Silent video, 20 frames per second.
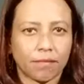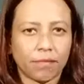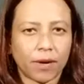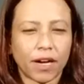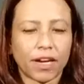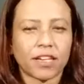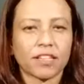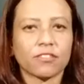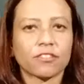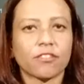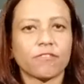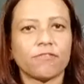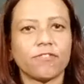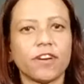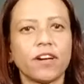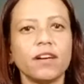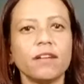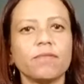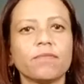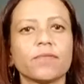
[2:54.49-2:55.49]
part of
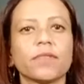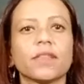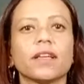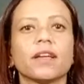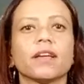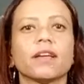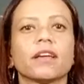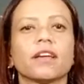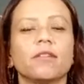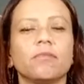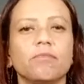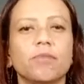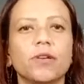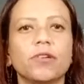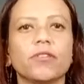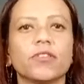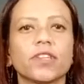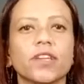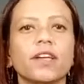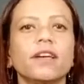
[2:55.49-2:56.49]
a
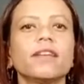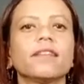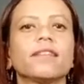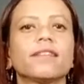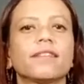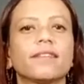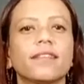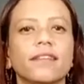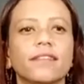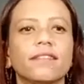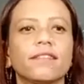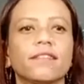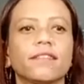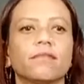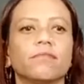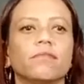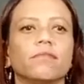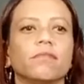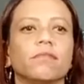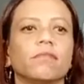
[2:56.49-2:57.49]
computer
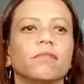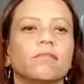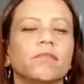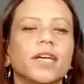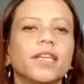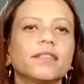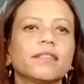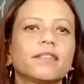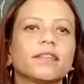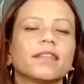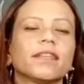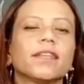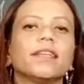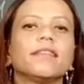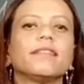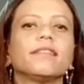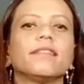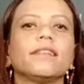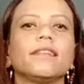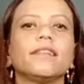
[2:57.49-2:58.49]
system. But
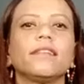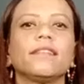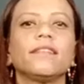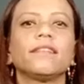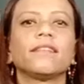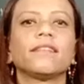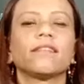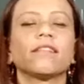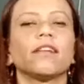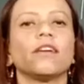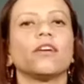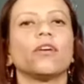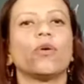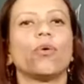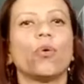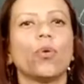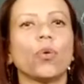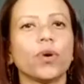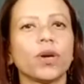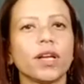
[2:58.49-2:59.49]
it is
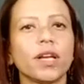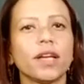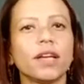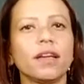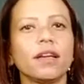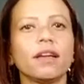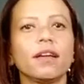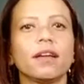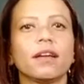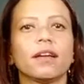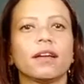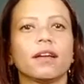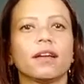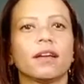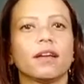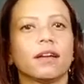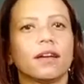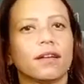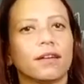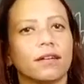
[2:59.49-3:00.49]
only,
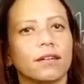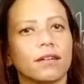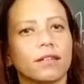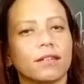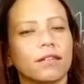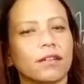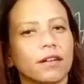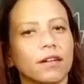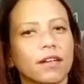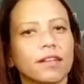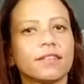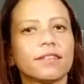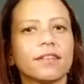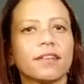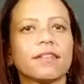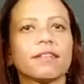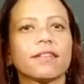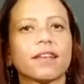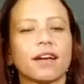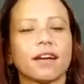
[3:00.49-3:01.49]
it
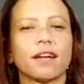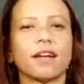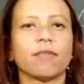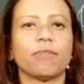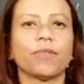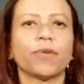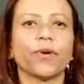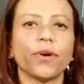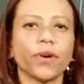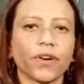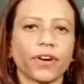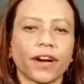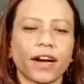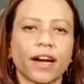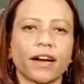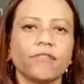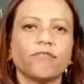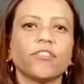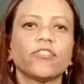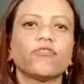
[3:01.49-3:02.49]
is a
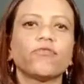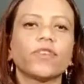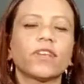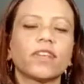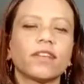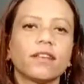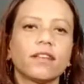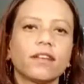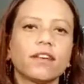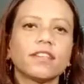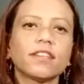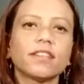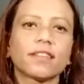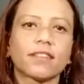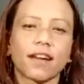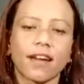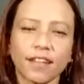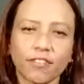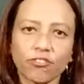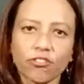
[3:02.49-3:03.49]
program which we cannot
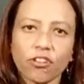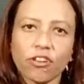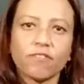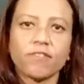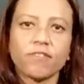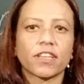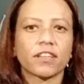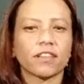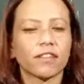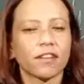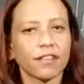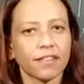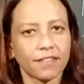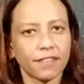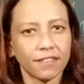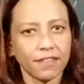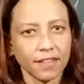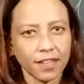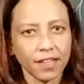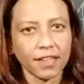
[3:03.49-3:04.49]
touch cannot
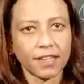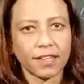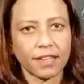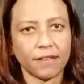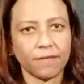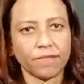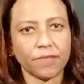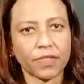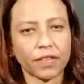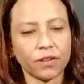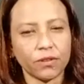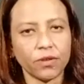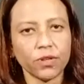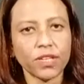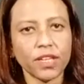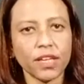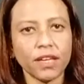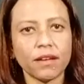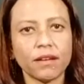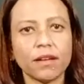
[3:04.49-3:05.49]
see.
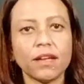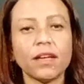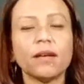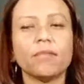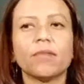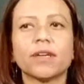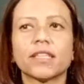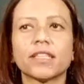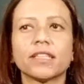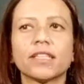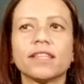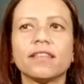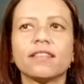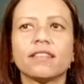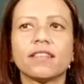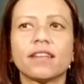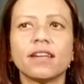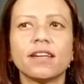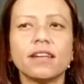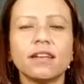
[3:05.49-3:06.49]
Okay, but it
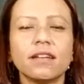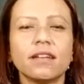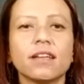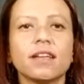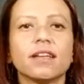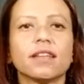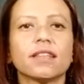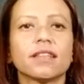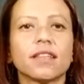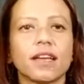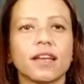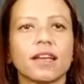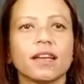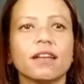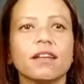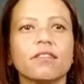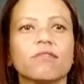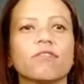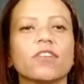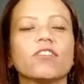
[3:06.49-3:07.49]
is the
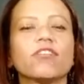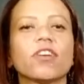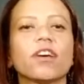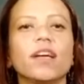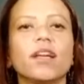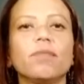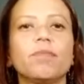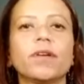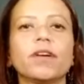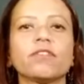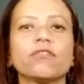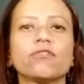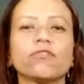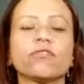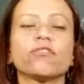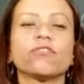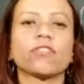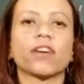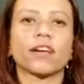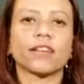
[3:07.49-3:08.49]
thing which help us
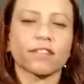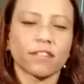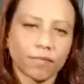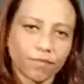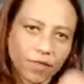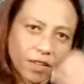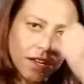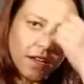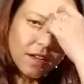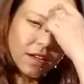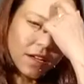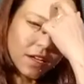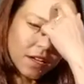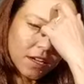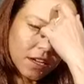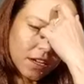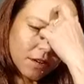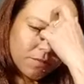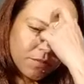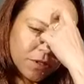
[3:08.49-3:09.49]
to start up the
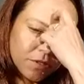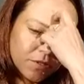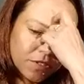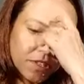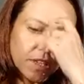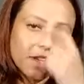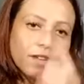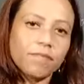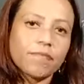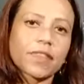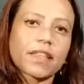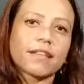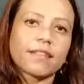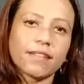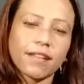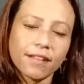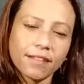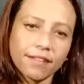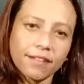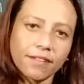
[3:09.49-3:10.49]
computer
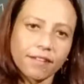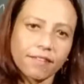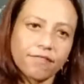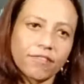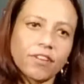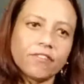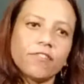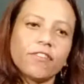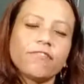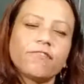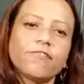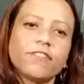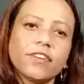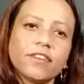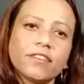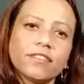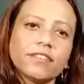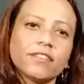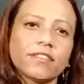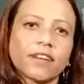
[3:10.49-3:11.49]
system. When we
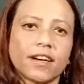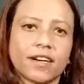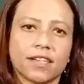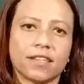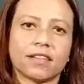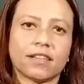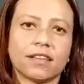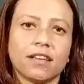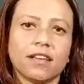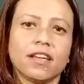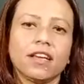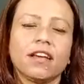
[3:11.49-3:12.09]
first start,